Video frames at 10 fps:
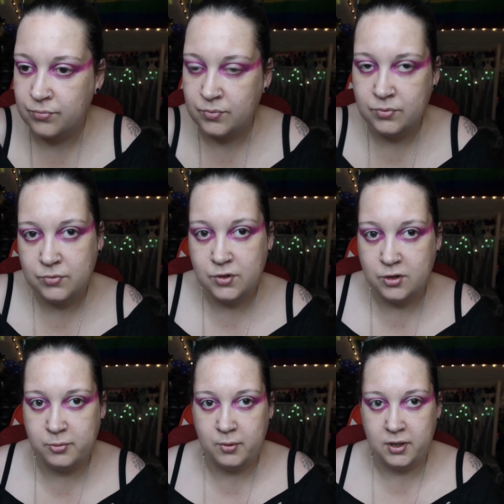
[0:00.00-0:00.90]
Excuse
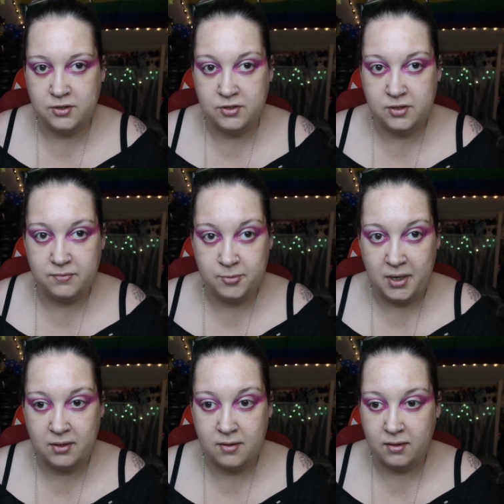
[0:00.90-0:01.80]
me while I just
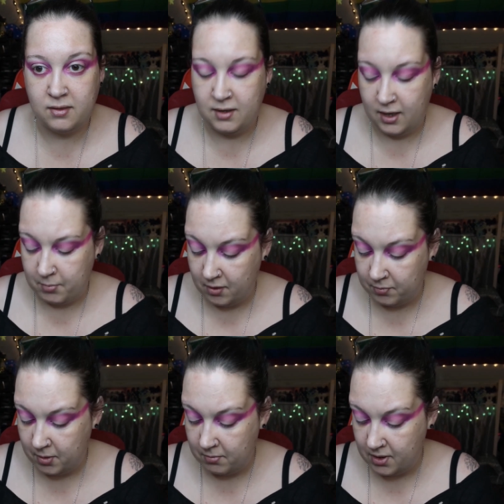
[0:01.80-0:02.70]
inspect the thing that came out of
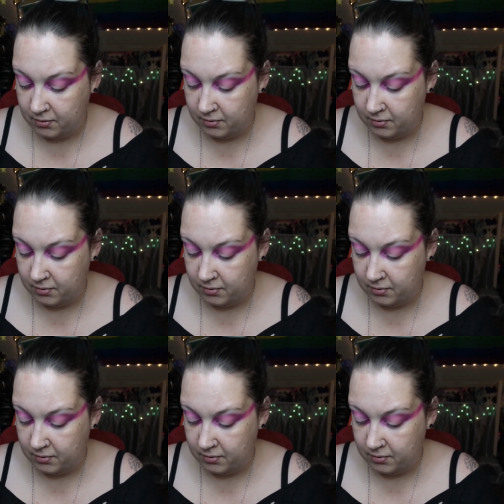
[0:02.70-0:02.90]
my mouth.